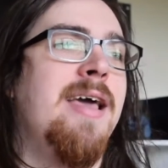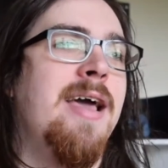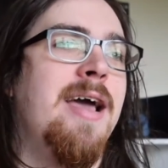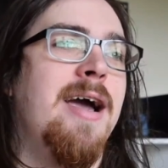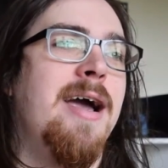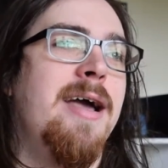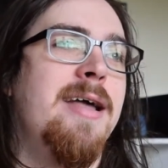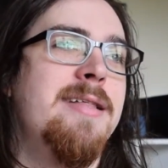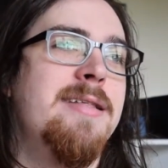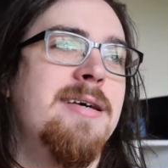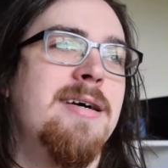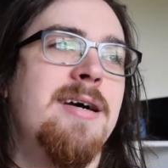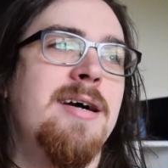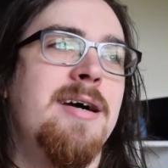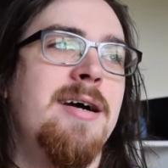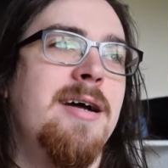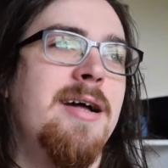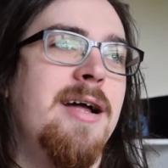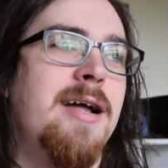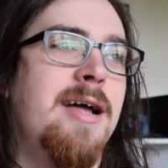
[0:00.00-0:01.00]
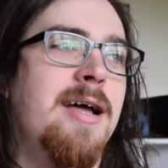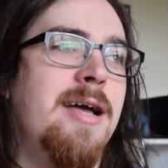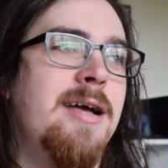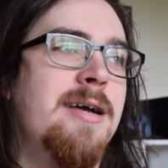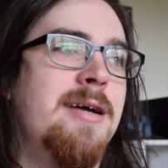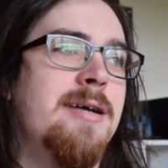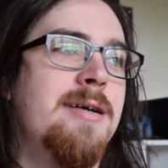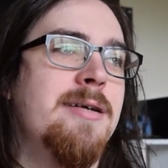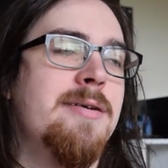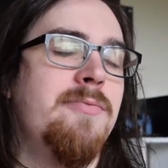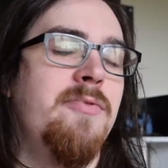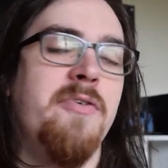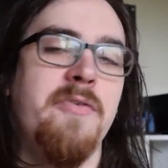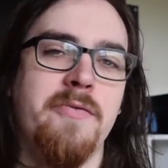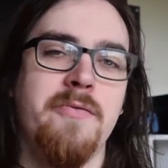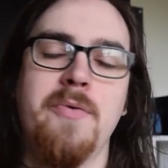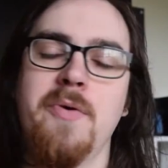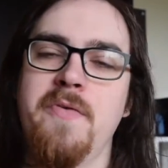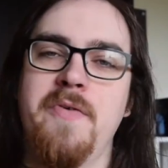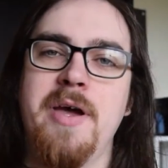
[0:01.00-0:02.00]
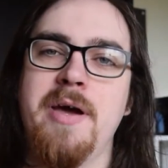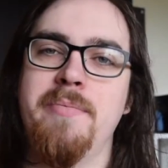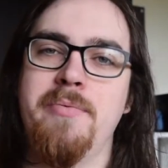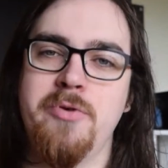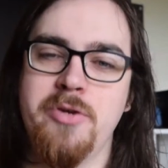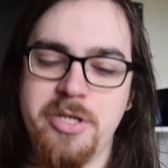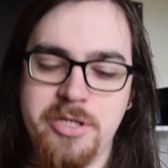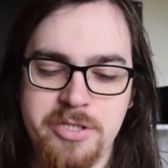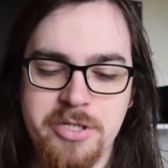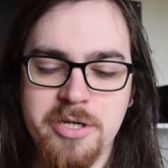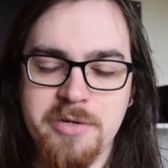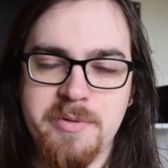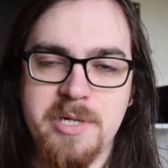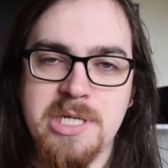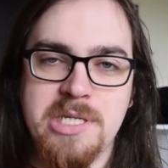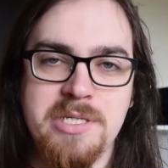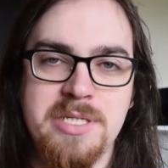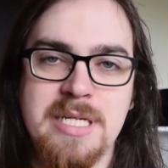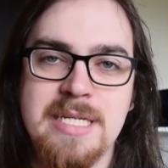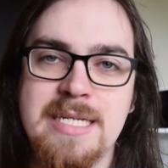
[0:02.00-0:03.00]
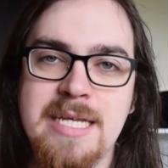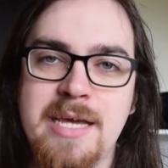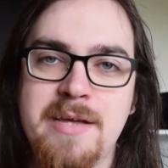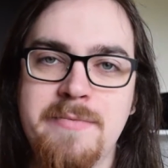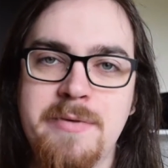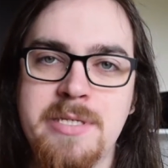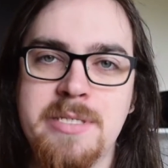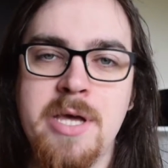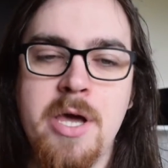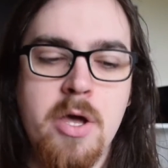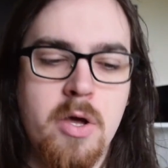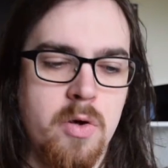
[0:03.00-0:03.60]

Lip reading: And without putting too much on the damn list.